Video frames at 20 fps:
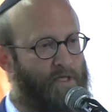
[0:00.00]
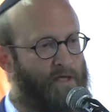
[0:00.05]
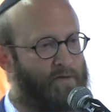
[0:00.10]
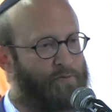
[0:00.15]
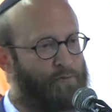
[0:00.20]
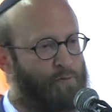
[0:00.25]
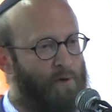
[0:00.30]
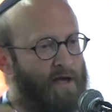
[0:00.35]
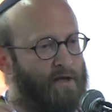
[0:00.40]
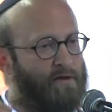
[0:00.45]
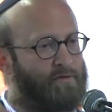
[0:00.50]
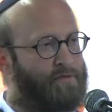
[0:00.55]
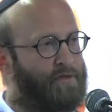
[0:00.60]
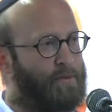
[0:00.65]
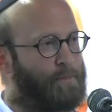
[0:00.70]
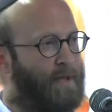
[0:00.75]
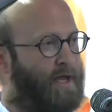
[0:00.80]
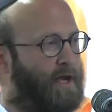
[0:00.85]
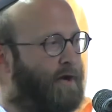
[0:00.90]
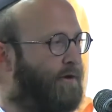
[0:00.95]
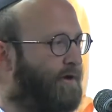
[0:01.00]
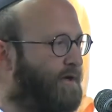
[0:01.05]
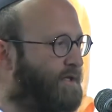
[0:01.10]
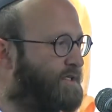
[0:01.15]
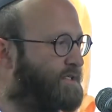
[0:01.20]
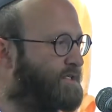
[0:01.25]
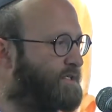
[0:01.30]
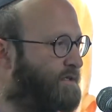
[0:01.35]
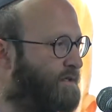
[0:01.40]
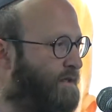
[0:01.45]
if one of the
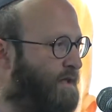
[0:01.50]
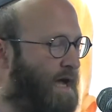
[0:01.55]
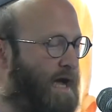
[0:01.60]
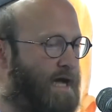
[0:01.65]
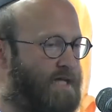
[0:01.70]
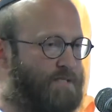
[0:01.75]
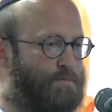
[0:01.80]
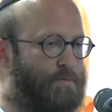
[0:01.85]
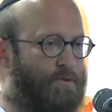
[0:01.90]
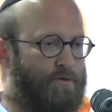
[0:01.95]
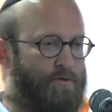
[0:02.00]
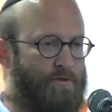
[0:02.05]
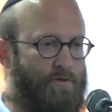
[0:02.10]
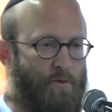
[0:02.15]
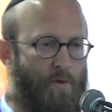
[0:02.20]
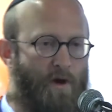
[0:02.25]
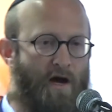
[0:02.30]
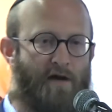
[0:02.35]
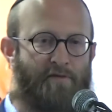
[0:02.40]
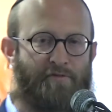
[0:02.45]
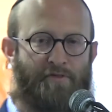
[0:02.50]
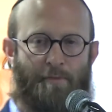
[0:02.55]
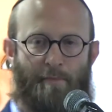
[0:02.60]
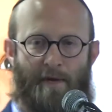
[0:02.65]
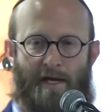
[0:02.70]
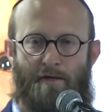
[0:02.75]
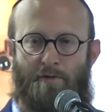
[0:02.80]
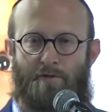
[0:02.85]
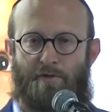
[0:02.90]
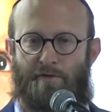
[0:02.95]
parents, the husband or the wife, the
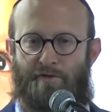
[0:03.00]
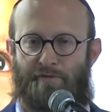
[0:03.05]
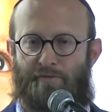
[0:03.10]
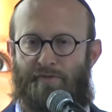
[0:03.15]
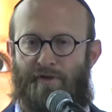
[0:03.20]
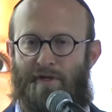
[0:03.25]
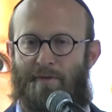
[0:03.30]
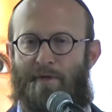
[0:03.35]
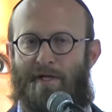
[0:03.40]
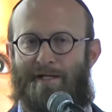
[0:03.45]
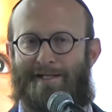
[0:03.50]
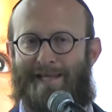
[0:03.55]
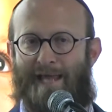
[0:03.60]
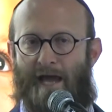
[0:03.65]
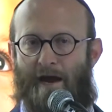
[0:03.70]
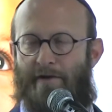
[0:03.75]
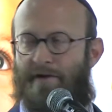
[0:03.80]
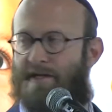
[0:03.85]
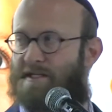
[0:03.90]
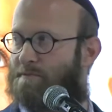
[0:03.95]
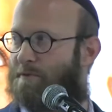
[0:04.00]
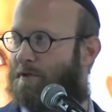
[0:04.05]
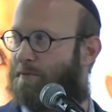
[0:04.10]
male or the female, carries